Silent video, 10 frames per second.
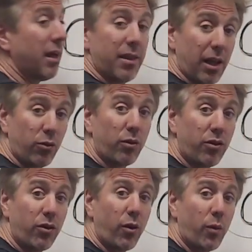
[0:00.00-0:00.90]
That's what
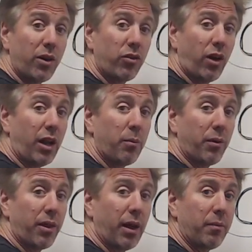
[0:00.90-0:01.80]
you're doing when you sign up
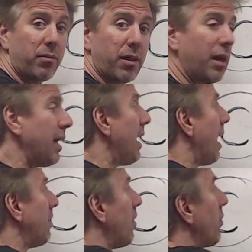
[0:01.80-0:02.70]
with them. and then they're